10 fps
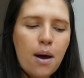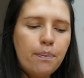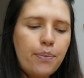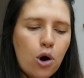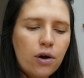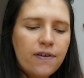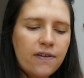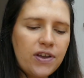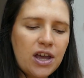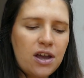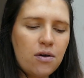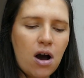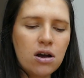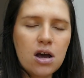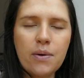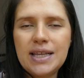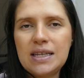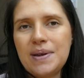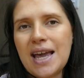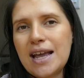Both of you are going
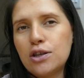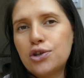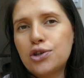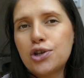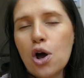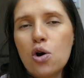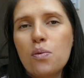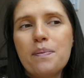to be getting so